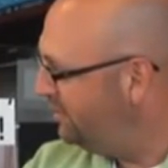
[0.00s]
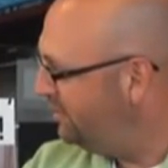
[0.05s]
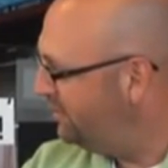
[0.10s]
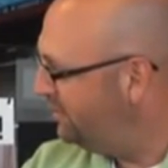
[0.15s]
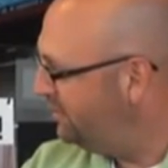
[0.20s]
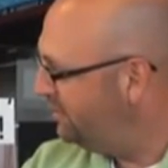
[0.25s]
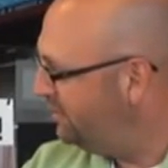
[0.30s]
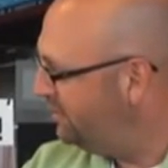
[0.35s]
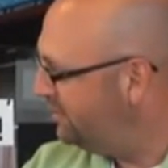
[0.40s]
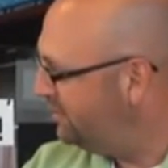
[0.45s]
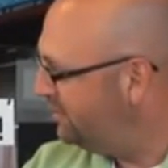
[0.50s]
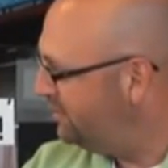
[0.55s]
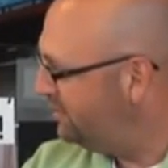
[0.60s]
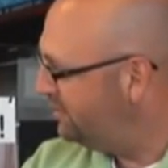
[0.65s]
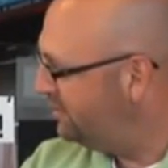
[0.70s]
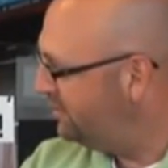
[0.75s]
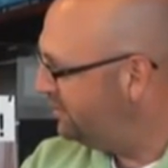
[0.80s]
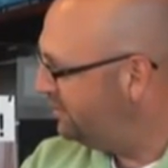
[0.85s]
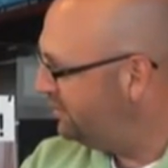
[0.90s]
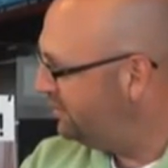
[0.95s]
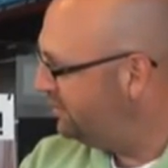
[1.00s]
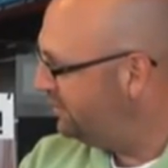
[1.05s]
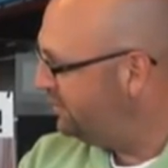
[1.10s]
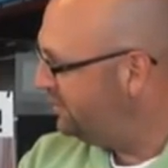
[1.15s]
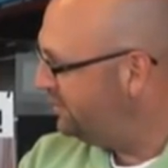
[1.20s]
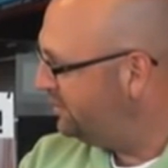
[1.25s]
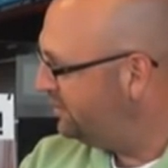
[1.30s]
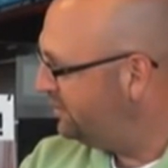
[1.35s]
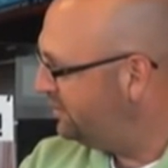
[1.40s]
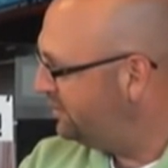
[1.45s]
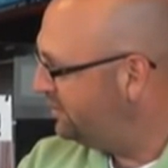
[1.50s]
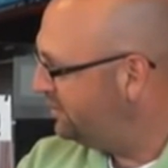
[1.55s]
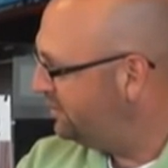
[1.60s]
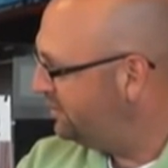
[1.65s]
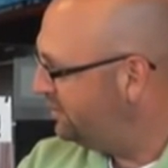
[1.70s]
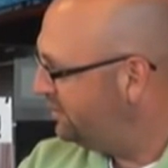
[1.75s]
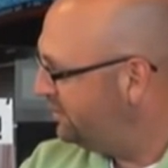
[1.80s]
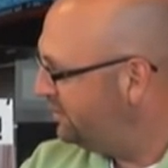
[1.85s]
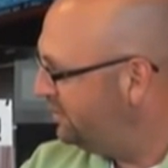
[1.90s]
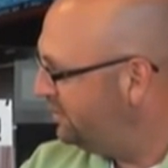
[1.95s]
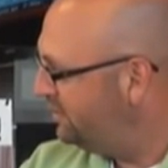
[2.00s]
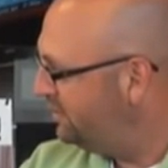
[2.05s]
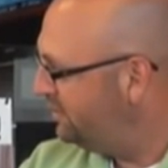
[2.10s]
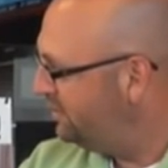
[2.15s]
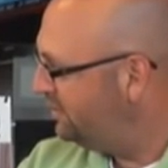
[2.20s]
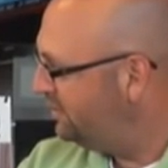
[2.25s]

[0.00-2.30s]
(silent)